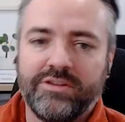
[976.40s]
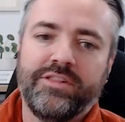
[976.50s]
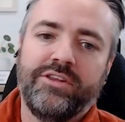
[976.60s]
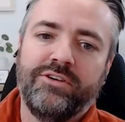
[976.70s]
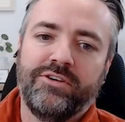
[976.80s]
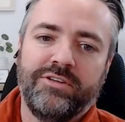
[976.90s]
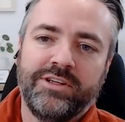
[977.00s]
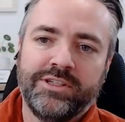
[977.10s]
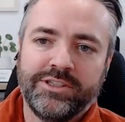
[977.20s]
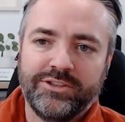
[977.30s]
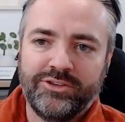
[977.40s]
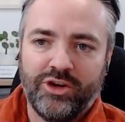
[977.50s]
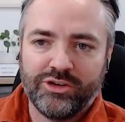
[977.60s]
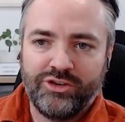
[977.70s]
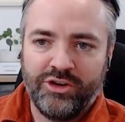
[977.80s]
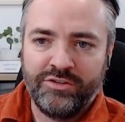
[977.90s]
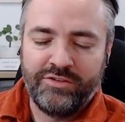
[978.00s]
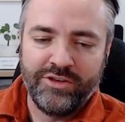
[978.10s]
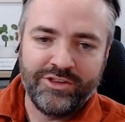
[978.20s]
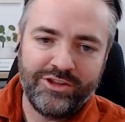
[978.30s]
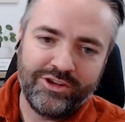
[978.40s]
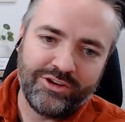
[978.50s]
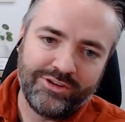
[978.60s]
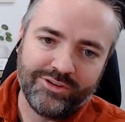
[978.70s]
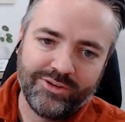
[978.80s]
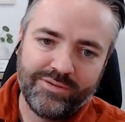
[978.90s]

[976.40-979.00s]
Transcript: that you're not confident you can do,